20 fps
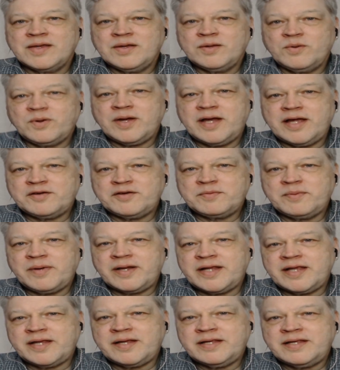Well, hi
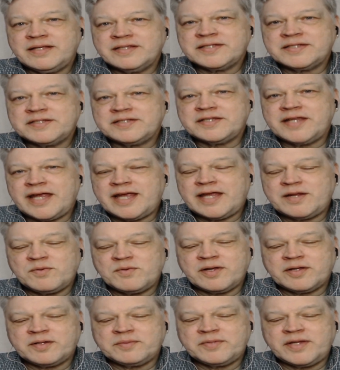everybody, this is Dad.
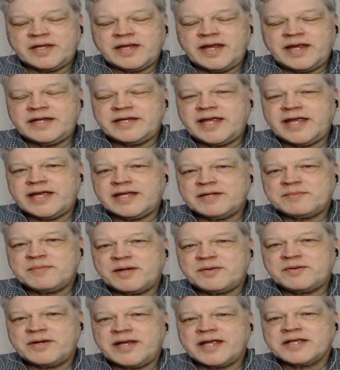Welcome to Hey Dad, my
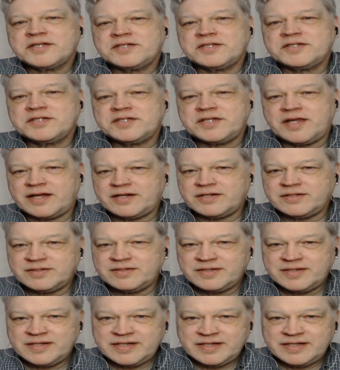reaction channel.